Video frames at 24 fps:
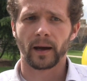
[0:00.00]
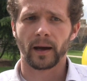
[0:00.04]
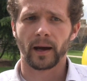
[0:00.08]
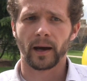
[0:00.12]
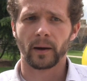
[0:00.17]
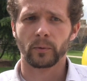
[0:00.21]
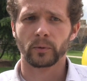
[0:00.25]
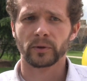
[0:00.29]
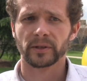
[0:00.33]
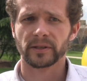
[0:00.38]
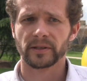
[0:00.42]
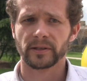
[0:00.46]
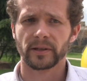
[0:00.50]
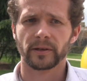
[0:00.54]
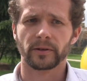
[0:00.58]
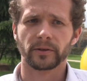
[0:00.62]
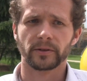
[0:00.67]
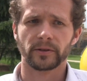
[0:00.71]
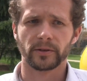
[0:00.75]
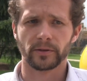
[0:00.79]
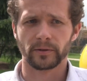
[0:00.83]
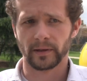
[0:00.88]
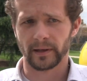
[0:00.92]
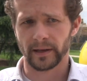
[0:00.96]
I was
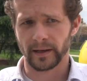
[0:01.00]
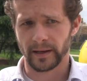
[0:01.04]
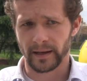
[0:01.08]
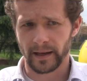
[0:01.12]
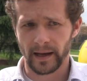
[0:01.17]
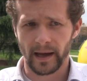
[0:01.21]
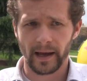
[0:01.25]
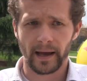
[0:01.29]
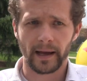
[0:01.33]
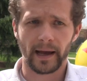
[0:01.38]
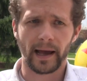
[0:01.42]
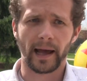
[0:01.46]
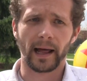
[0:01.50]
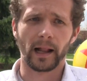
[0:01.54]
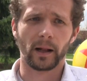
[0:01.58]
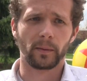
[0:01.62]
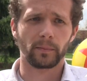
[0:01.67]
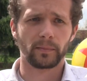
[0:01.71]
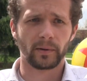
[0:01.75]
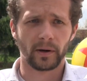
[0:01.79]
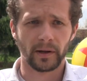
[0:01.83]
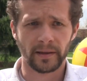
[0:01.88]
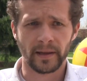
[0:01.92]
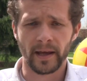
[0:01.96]
there to like
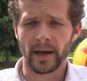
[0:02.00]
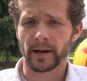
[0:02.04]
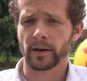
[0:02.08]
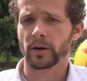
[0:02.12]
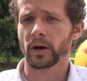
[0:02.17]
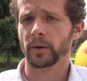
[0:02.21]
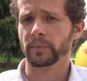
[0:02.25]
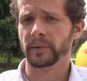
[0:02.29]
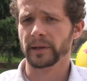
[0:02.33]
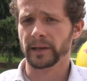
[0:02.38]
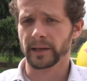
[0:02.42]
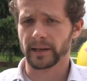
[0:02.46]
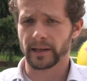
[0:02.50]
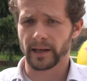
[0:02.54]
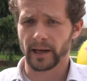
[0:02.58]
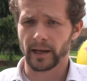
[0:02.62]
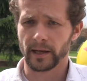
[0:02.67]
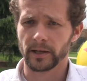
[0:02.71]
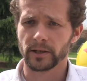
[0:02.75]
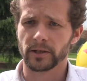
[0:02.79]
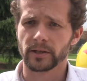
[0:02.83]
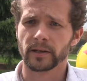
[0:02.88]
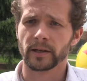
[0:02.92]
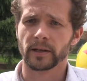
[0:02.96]
help in that
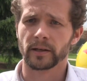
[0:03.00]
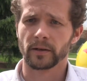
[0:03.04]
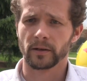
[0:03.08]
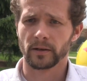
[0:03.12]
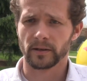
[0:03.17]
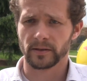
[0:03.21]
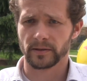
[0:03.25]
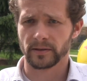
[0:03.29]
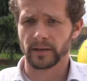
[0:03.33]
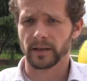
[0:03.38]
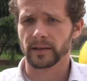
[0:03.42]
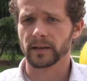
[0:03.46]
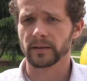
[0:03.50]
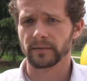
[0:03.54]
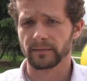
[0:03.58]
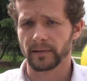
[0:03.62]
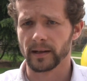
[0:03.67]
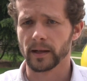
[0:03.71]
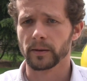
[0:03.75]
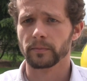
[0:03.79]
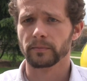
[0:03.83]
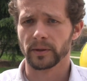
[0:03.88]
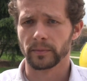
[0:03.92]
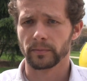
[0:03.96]
communication and also that
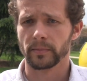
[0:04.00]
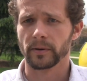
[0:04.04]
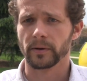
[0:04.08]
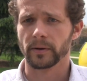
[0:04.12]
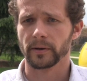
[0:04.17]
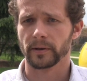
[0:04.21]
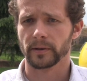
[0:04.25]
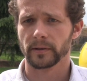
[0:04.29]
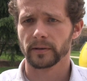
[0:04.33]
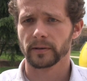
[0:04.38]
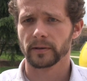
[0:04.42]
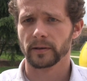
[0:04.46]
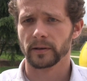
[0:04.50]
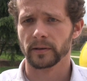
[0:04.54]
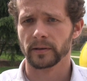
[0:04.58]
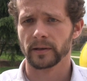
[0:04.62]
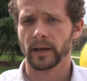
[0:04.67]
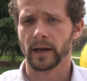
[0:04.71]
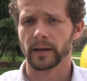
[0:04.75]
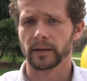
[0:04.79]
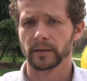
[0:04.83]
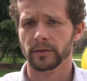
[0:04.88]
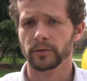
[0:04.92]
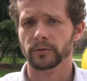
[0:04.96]
development part on
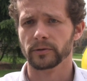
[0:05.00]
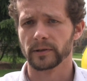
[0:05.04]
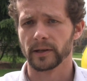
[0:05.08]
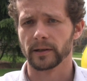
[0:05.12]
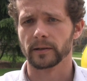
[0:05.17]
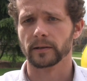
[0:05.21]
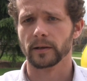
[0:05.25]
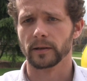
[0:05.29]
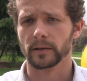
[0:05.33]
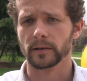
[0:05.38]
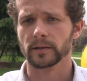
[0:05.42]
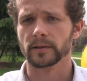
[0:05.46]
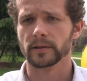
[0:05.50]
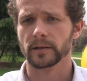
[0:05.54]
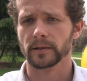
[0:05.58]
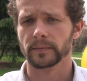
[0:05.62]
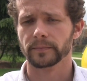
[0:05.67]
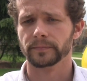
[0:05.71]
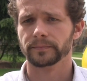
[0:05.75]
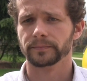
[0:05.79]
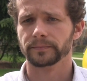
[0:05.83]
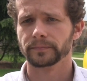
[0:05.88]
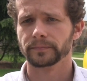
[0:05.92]
that new technology.